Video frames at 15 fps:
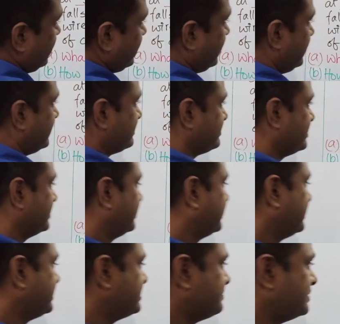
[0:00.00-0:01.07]
and
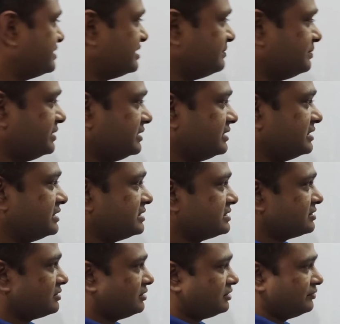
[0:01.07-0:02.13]
specific
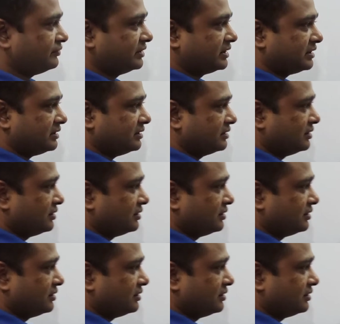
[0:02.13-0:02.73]
heat of the